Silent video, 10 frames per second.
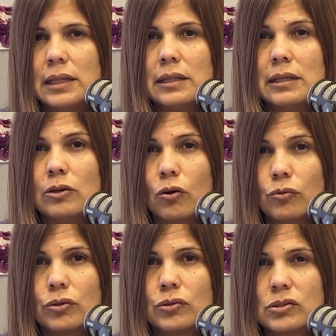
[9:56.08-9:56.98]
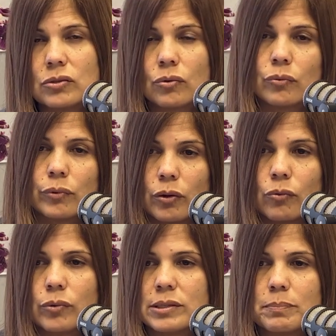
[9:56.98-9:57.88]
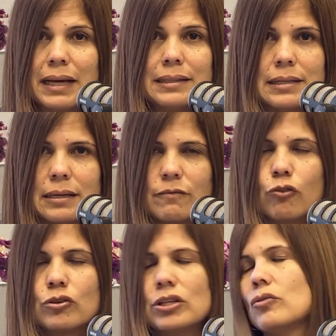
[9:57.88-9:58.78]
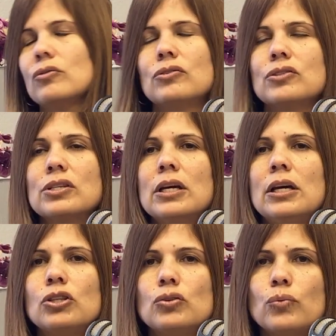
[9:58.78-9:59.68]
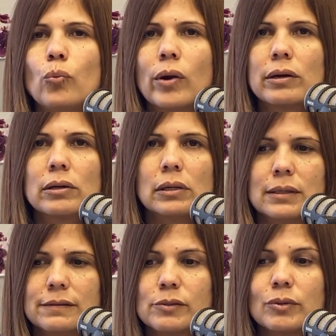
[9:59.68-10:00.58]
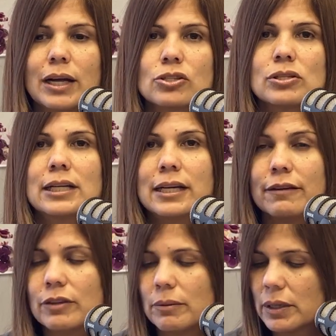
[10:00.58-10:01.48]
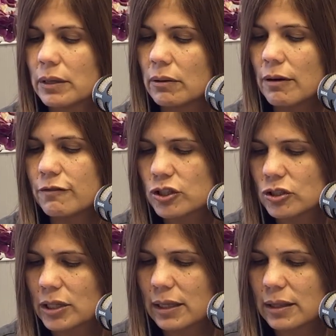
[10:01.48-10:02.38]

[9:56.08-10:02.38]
the owners, or we always mandate for the owners to wear gloves. We actually give them the gloves so that